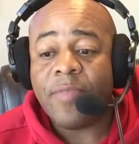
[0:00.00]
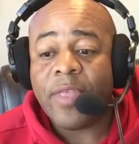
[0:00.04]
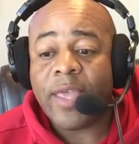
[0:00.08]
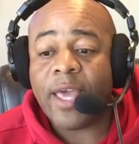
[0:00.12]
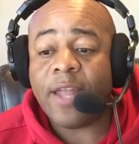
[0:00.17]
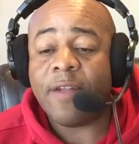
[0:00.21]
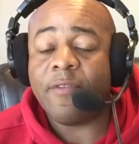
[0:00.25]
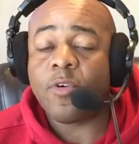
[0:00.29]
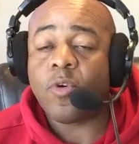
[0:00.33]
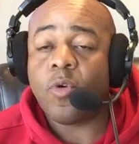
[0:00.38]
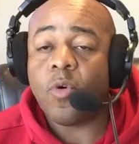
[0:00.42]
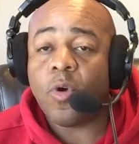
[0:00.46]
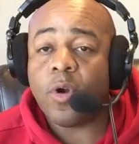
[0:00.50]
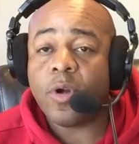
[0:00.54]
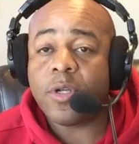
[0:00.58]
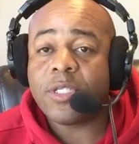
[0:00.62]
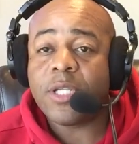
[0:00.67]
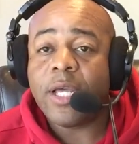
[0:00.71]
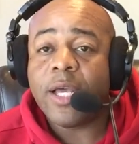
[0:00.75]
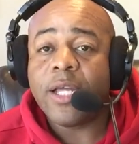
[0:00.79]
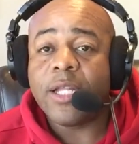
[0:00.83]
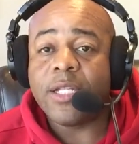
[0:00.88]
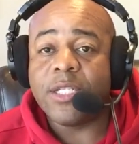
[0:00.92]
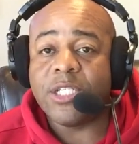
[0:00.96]
And of course,
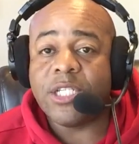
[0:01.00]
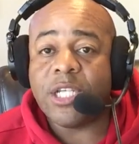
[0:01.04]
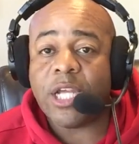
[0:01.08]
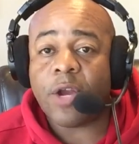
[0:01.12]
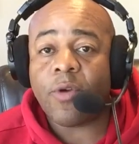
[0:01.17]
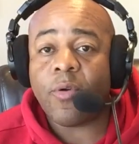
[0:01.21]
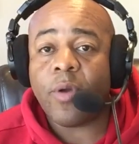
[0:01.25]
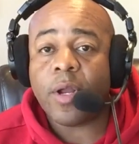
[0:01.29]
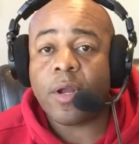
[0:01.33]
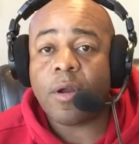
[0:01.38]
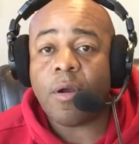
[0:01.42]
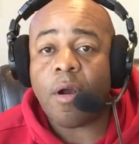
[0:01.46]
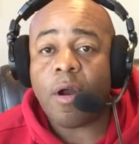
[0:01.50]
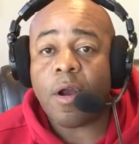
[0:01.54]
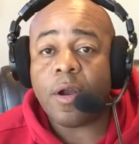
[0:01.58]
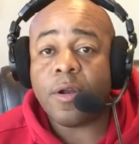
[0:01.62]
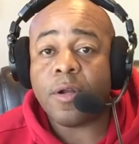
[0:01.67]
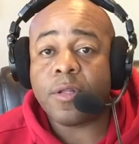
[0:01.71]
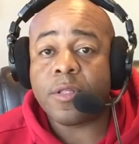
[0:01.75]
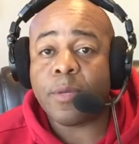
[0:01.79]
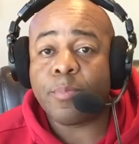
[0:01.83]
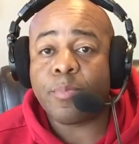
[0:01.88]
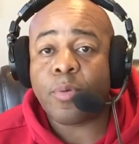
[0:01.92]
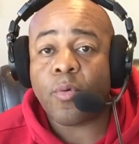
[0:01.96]
Jerry
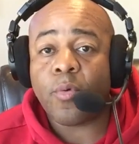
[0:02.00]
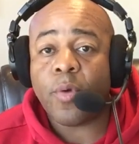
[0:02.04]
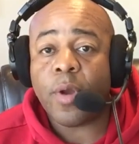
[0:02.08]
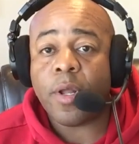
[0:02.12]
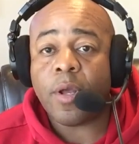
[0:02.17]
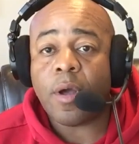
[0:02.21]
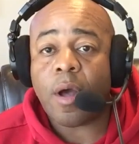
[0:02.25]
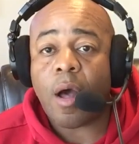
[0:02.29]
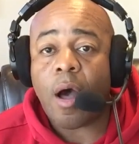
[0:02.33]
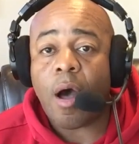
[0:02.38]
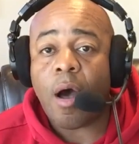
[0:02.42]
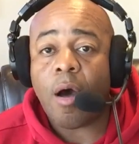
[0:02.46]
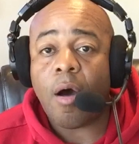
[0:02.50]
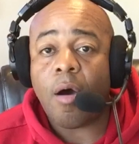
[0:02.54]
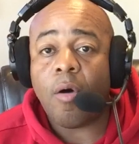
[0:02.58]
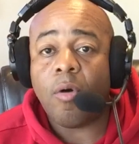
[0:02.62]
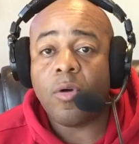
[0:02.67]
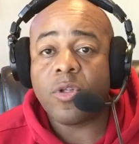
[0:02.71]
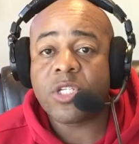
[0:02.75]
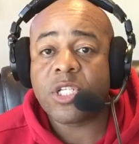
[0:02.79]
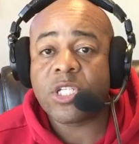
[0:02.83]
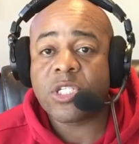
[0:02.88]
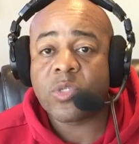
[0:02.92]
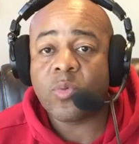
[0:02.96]
Gardner, the perennial
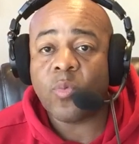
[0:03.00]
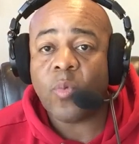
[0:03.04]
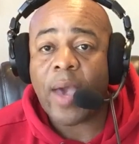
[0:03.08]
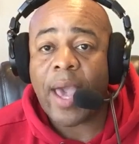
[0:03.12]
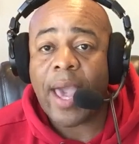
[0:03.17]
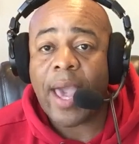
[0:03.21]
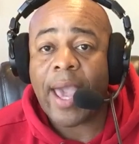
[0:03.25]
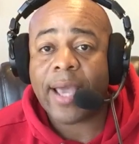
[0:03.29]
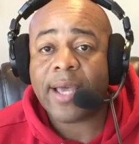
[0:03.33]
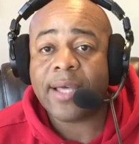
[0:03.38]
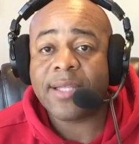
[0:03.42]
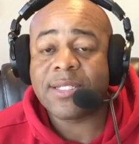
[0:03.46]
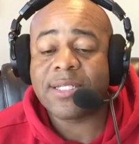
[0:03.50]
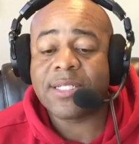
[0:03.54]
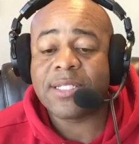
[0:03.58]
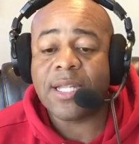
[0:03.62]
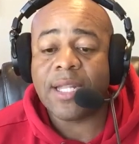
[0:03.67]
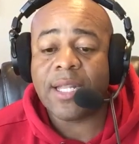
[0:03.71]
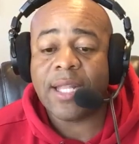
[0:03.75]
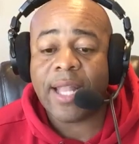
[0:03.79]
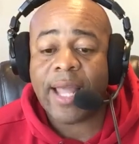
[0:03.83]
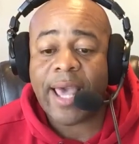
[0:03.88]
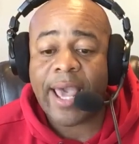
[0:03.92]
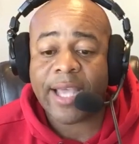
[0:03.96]
all SWAC
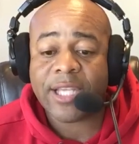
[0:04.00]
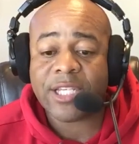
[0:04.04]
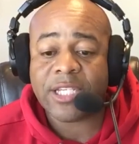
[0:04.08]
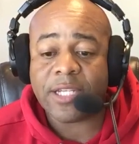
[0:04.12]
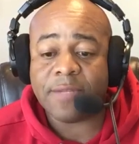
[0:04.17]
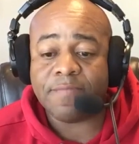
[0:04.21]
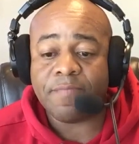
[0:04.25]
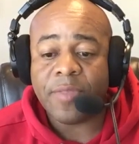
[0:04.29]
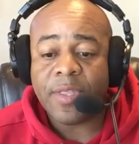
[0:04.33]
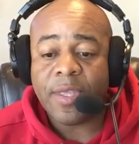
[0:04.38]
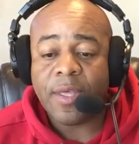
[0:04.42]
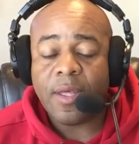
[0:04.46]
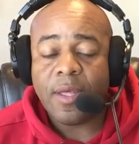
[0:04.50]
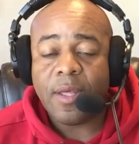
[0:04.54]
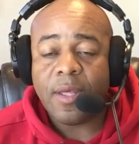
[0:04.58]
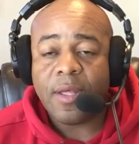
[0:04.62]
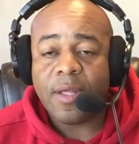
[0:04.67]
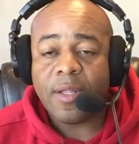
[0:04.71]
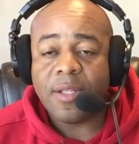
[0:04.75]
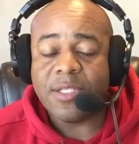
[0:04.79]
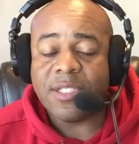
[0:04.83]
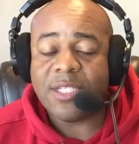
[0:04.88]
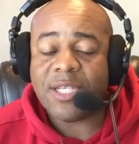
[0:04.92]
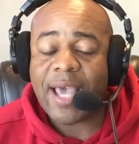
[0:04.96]
selection.
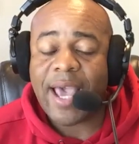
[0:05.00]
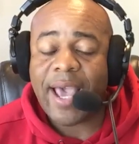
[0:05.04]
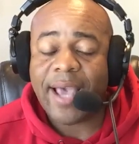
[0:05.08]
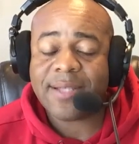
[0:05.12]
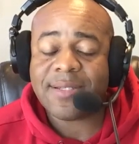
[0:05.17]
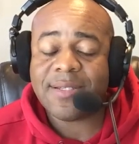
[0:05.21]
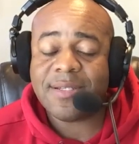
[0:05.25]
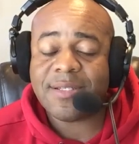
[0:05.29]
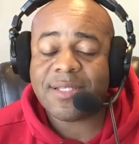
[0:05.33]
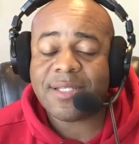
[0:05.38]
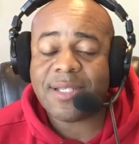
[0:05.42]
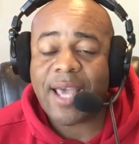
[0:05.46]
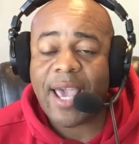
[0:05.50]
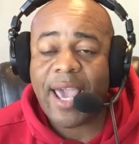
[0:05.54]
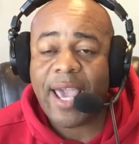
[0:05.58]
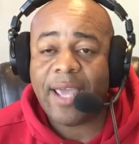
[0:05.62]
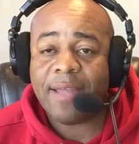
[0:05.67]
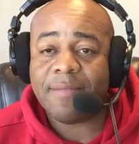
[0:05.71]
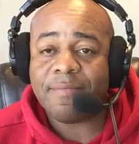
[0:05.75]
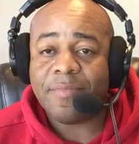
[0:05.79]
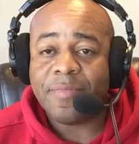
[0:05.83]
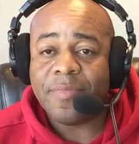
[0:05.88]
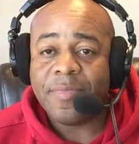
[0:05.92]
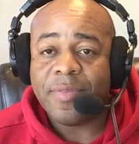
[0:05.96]
Jackson
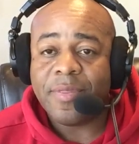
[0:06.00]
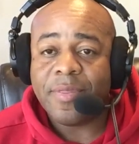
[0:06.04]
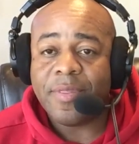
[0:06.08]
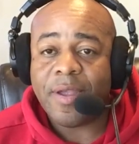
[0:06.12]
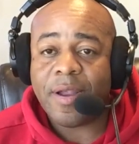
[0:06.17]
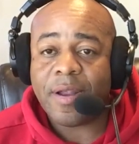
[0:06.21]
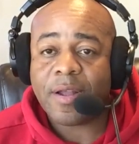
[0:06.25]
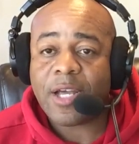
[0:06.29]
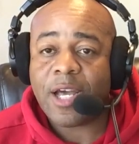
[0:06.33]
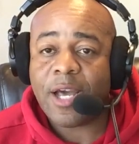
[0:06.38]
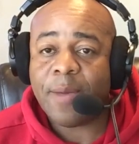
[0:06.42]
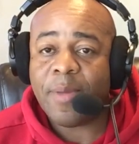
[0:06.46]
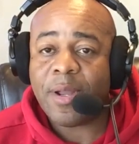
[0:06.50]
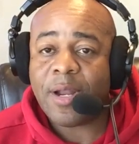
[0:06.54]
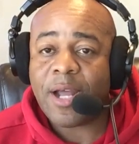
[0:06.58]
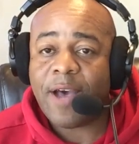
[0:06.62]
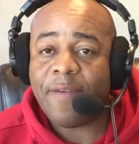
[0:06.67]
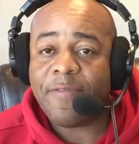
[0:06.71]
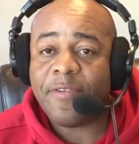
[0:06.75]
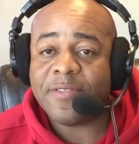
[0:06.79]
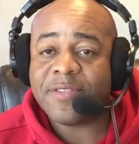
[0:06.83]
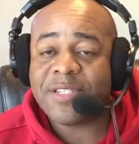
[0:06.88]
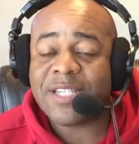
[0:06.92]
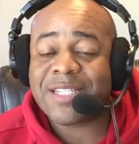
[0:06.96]
State they're coming
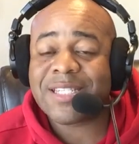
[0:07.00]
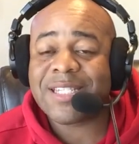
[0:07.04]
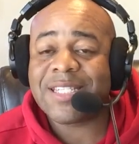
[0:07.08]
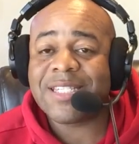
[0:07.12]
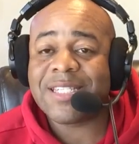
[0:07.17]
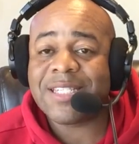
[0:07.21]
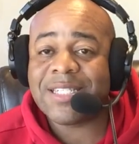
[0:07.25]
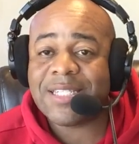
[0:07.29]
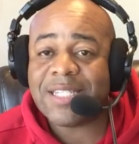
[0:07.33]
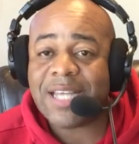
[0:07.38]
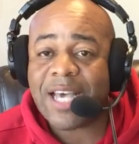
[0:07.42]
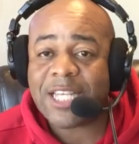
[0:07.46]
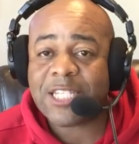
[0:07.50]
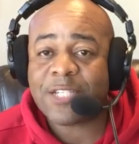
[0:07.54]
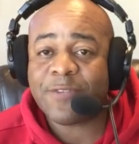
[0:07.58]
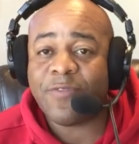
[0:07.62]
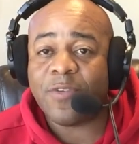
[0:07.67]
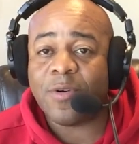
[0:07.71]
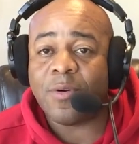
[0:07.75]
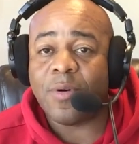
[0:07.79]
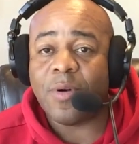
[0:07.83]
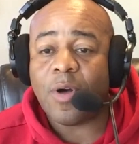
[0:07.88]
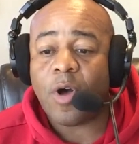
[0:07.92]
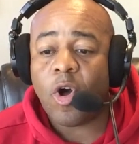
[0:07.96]
off a
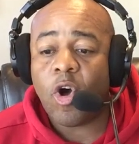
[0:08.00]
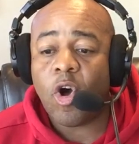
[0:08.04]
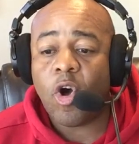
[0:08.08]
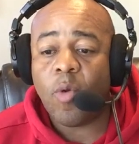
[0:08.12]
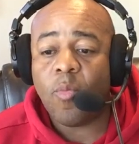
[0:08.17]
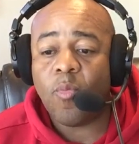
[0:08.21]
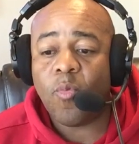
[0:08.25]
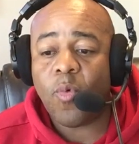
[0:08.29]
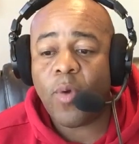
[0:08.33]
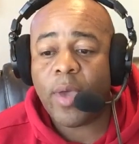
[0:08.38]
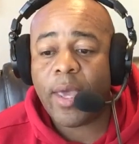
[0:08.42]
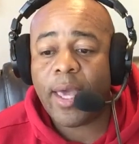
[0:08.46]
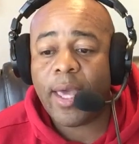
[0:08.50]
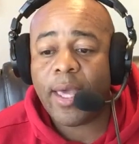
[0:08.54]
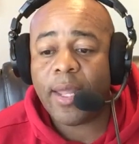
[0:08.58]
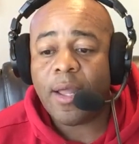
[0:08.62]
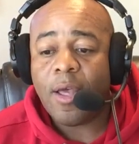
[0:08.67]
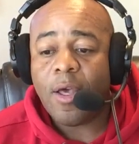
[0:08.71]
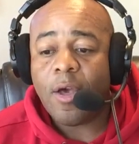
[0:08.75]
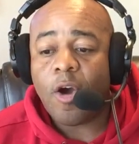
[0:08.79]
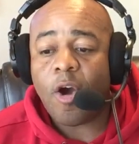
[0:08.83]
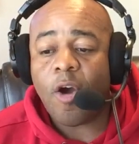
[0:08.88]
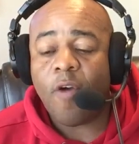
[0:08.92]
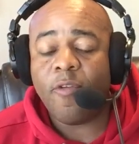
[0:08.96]
successful home win
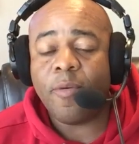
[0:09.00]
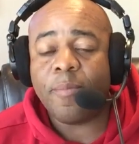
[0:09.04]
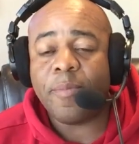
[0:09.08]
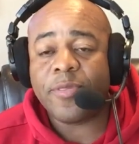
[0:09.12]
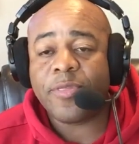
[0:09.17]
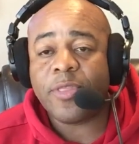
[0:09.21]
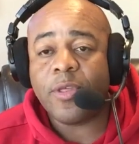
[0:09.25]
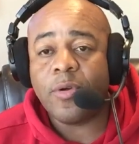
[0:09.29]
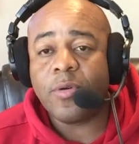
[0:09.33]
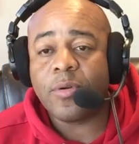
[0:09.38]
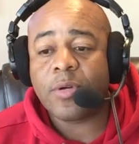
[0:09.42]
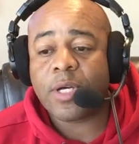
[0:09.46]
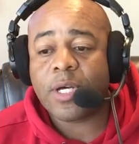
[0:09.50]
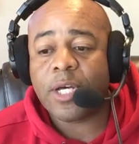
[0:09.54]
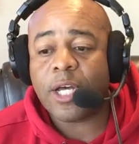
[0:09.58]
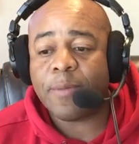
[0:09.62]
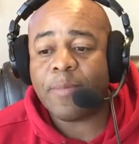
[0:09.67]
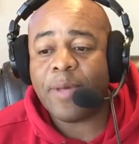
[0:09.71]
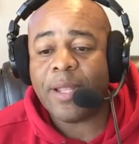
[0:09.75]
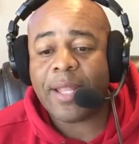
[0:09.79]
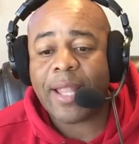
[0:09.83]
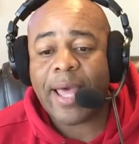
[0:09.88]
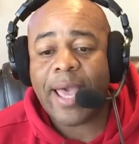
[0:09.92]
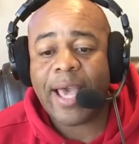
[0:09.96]
over
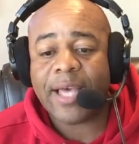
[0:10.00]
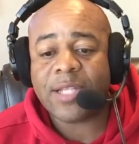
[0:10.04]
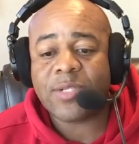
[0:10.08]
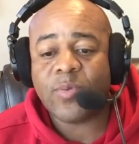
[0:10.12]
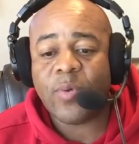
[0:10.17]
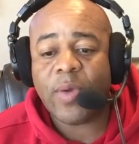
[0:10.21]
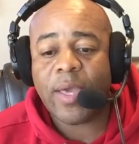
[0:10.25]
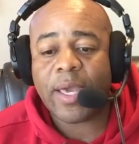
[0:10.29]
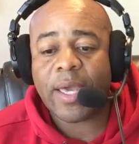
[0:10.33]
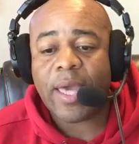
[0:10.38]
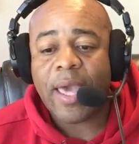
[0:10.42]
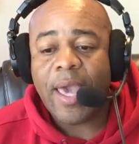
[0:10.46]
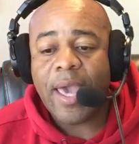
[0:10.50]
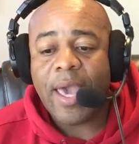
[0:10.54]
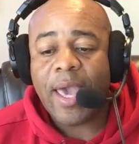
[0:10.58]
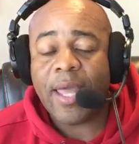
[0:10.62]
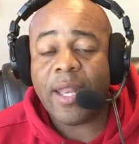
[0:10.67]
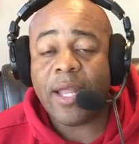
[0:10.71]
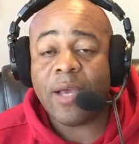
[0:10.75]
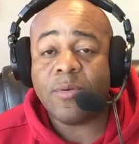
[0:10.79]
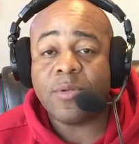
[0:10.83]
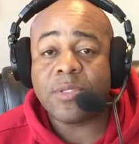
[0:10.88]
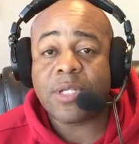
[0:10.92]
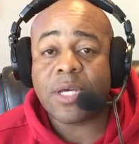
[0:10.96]
Bethune-Cookman last week, and
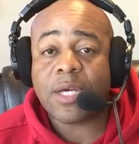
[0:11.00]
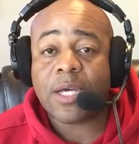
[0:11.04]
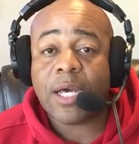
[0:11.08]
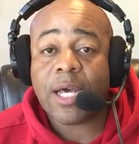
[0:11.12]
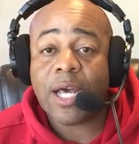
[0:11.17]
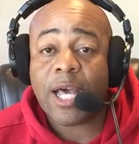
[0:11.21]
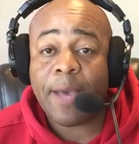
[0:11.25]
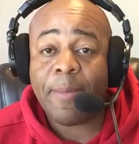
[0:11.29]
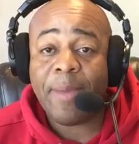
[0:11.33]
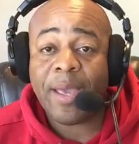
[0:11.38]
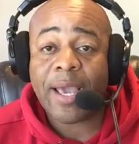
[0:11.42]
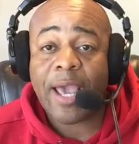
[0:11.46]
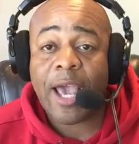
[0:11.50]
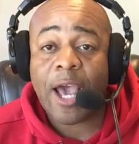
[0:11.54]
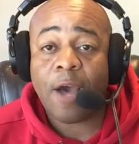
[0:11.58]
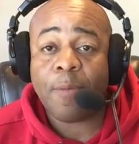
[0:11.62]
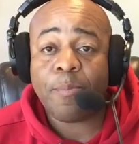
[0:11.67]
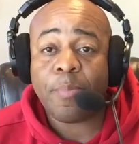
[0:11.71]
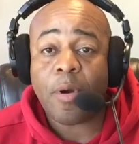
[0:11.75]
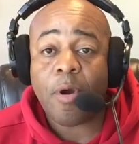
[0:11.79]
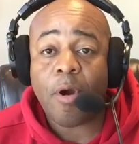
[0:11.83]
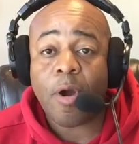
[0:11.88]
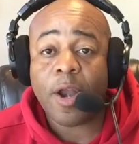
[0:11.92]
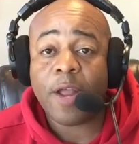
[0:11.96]
it was a coming
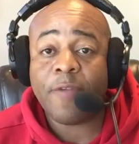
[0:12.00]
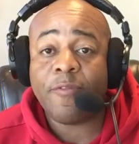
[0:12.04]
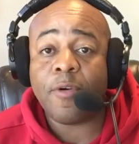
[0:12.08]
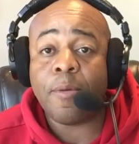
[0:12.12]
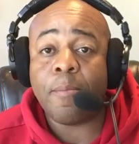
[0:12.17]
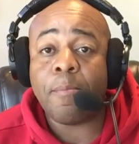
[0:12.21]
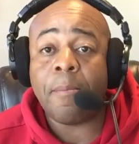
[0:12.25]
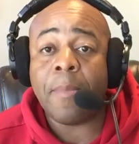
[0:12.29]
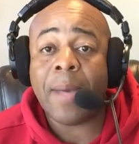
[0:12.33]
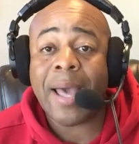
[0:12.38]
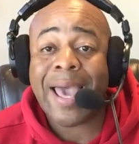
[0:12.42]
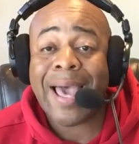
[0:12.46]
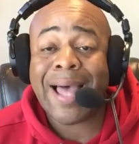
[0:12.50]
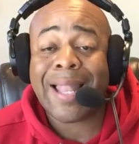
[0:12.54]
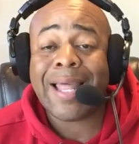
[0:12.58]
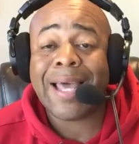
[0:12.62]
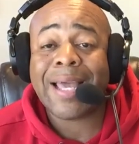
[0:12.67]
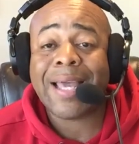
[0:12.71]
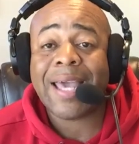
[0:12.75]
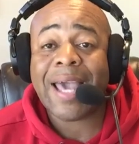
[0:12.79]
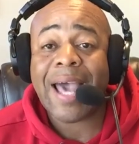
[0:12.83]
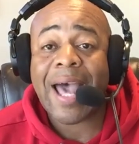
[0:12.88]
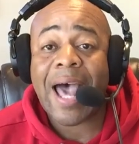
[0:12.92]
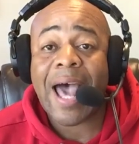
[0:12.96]
out party for
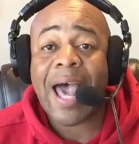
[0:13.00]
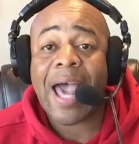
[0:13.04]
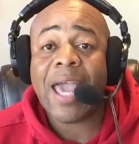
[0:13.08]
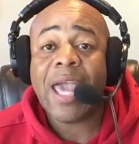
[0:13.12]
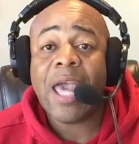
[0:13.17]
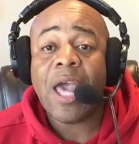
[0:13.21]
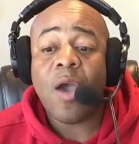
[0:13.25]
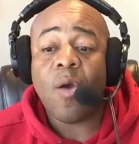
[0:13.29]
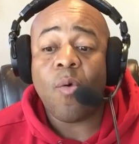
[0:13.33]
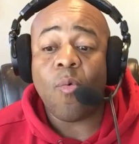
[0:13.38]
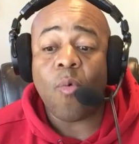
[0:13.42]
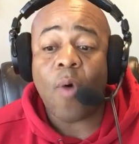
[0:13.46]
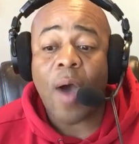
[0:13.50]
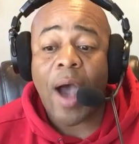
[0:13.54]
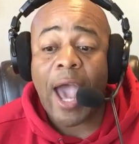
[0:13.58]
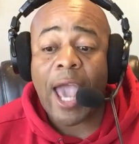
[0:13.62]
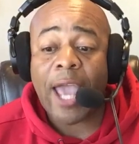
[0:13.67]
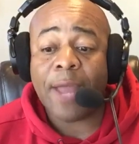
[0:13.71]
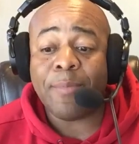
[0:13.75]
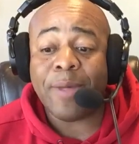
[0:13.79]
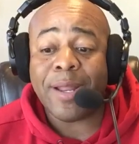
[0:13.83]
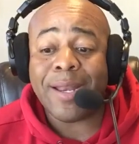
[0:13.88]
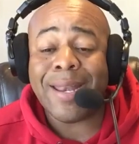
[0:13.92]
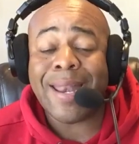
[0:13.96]
Malachi
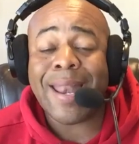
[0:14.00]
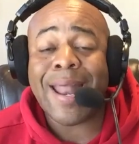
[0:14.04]
Wideman.